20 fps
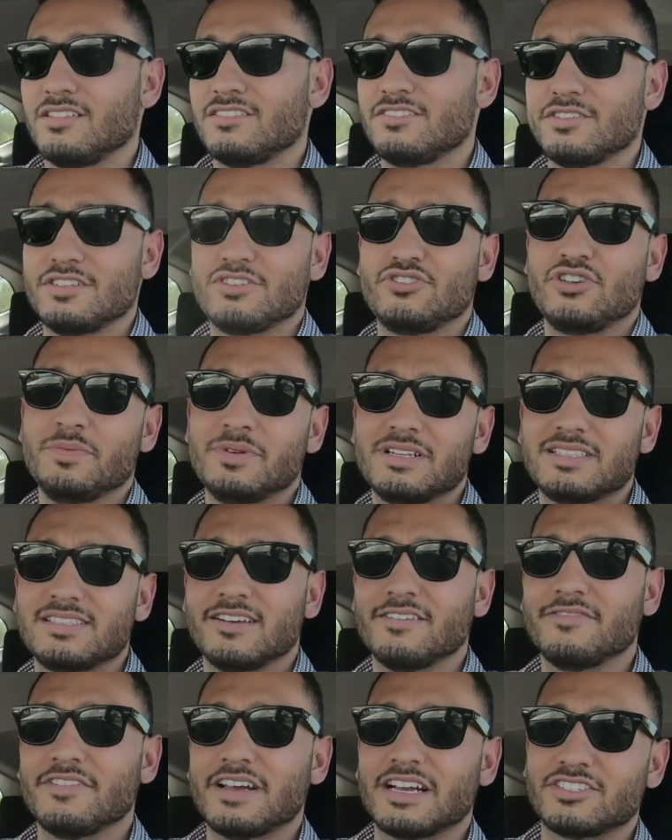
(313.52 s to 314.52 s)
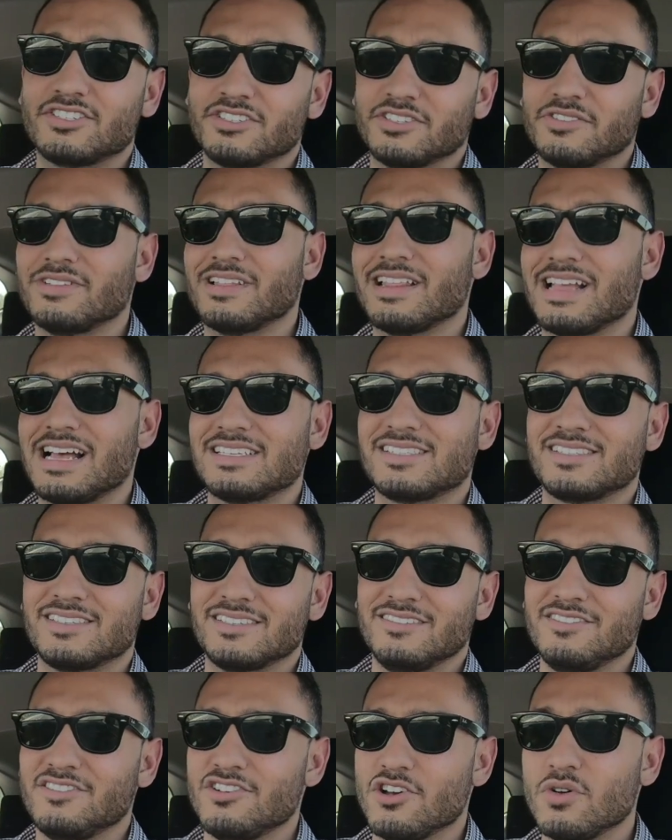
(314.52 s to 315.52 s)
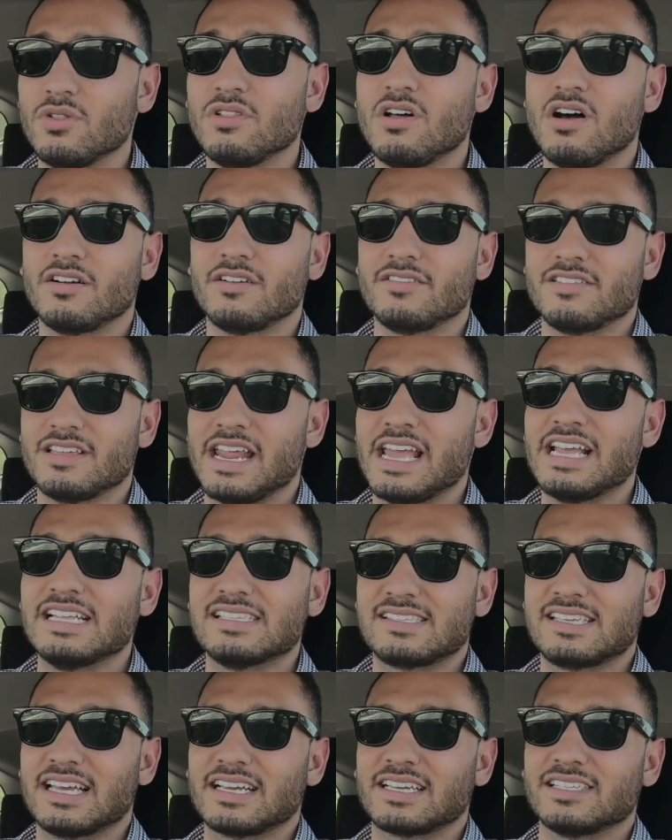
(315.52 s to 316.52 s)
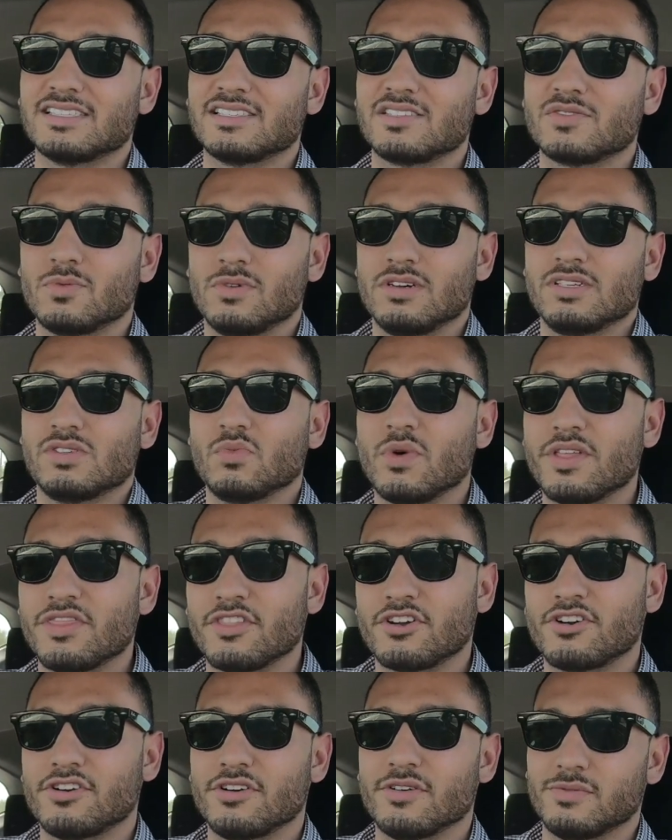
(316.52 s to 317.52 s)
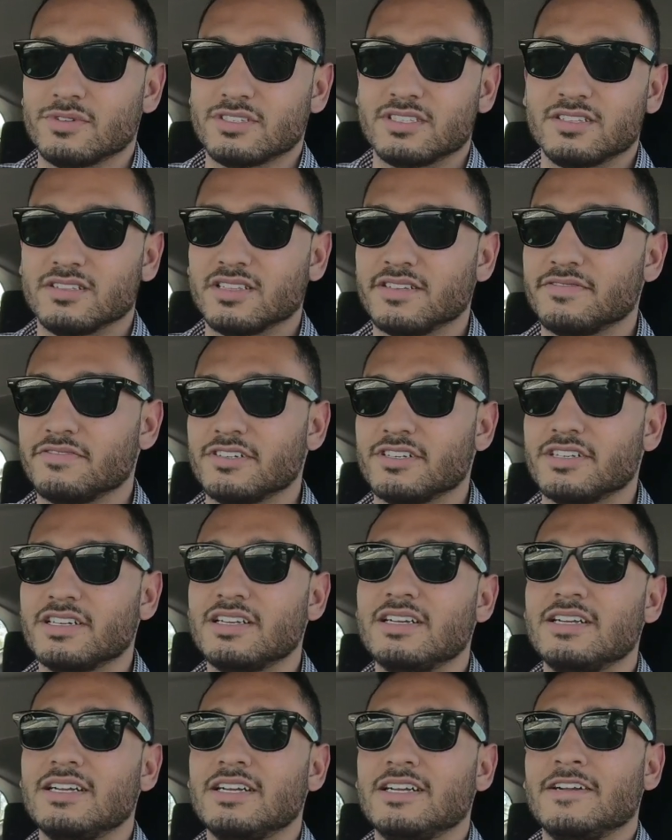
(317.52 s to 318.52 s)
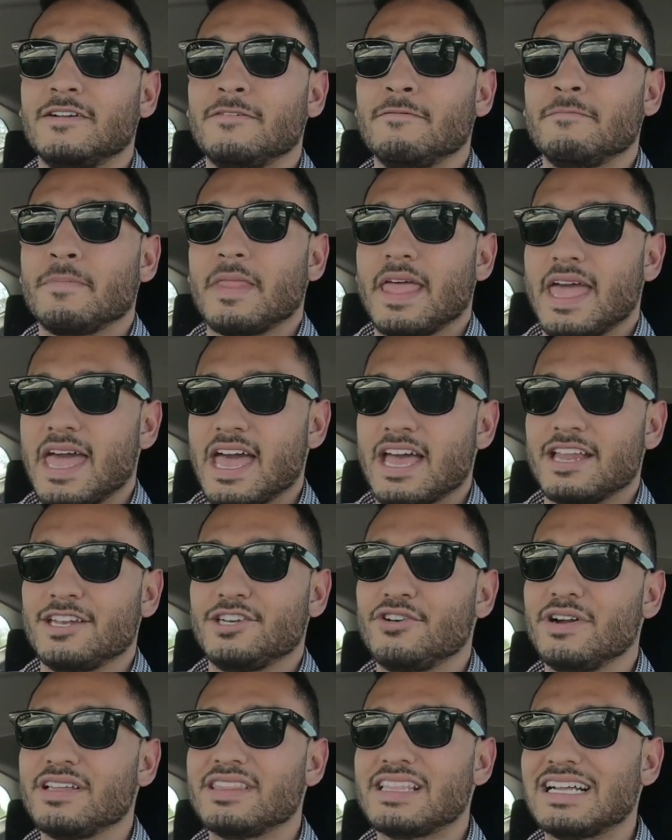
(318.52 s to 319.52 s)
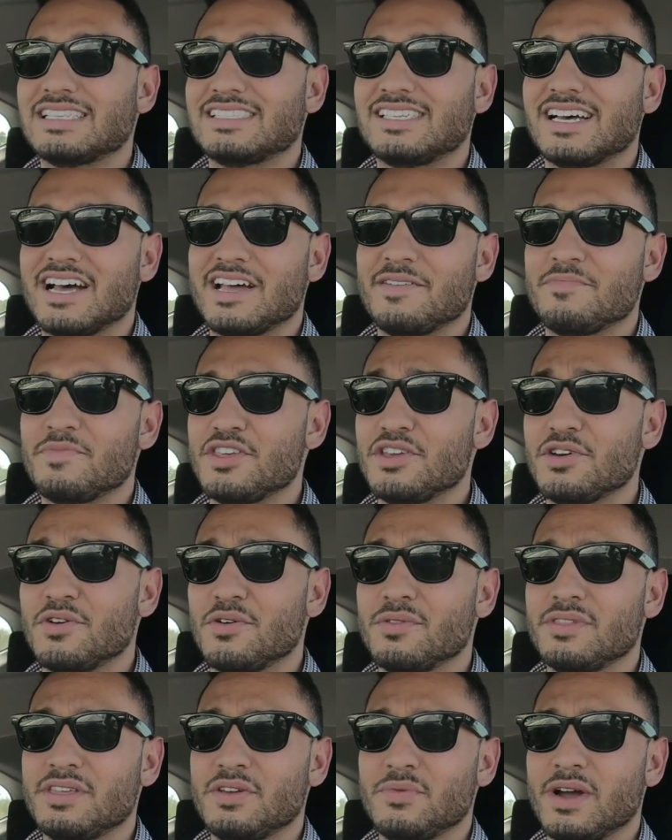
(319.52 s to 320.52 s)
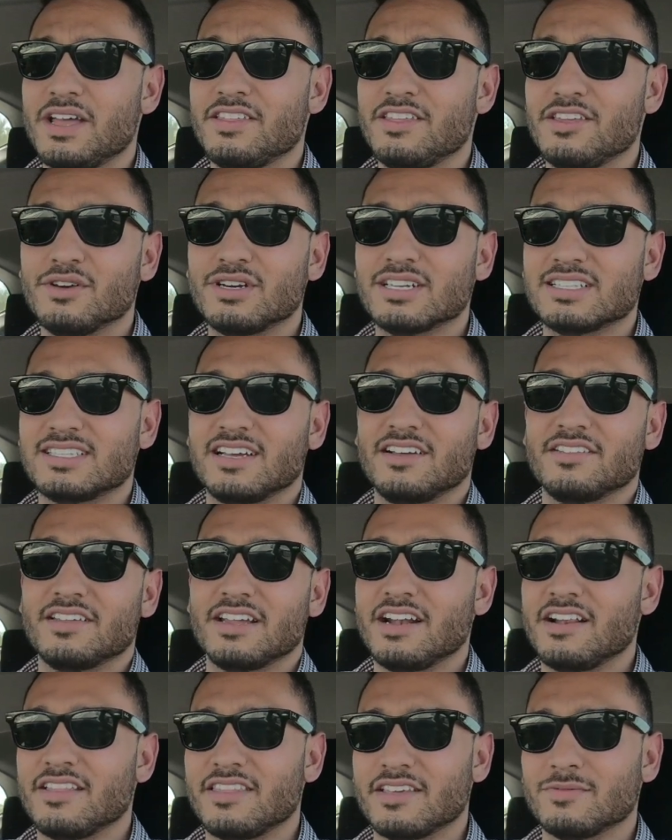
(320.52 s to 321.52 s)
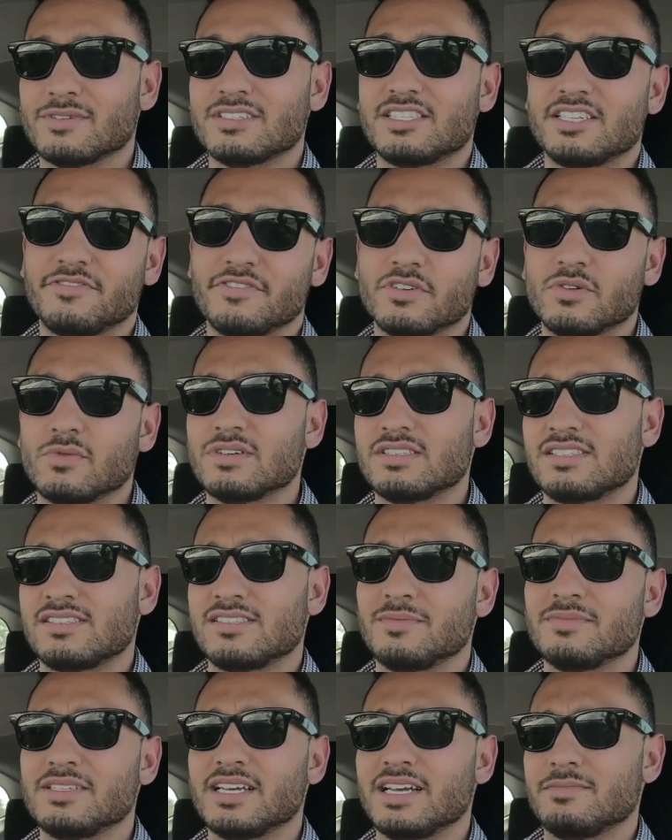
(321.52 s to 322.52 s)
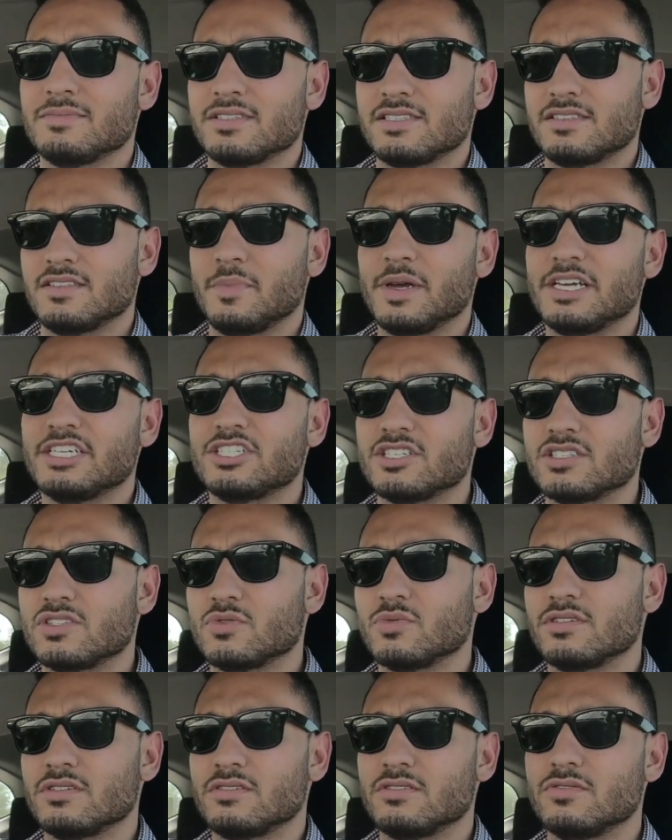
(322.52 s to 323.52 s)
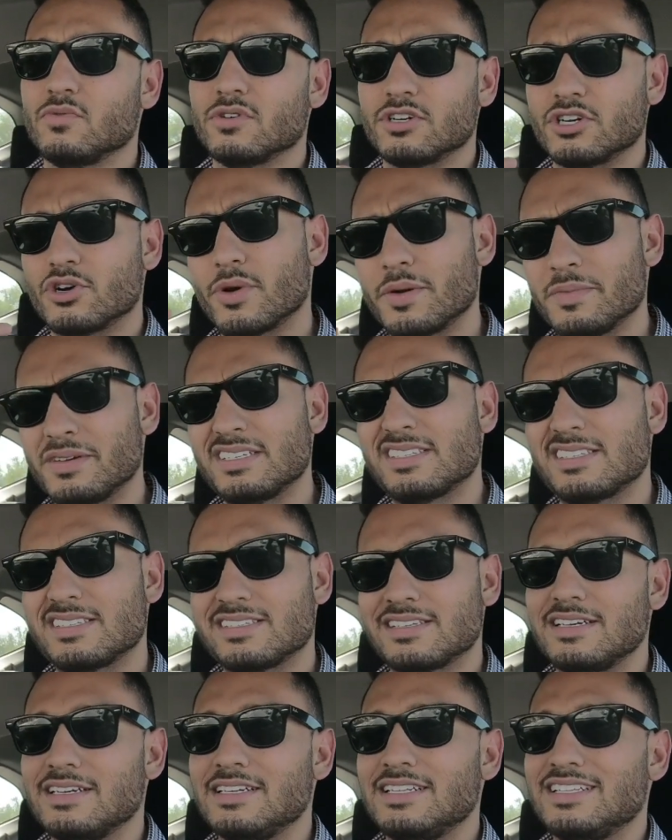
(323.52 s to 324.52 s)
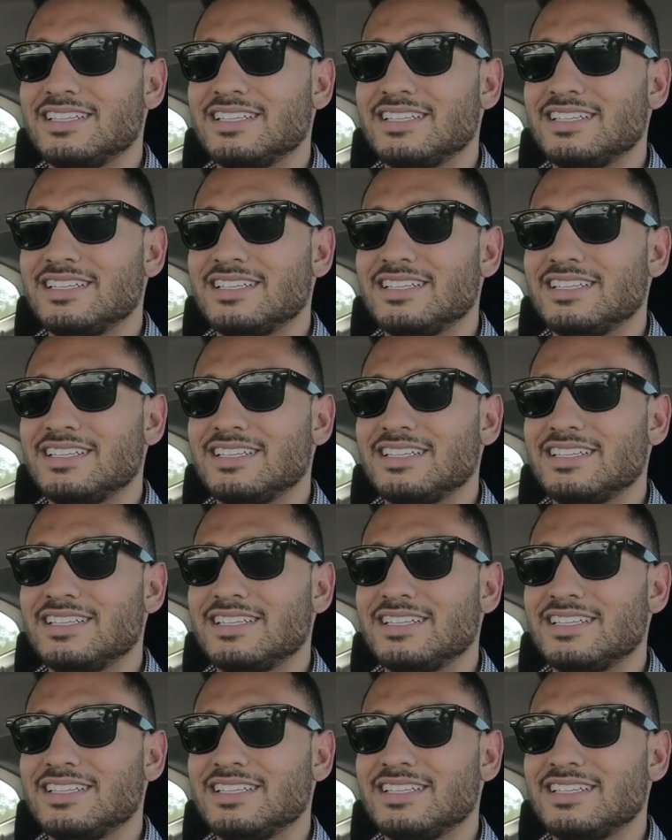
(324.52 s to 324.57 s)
So the treatment itself actually only lasted no longer than 8 seconds was when the current was delivered. And during that time, the only way that you could tell that anything was different was sometimes the patients would grimace.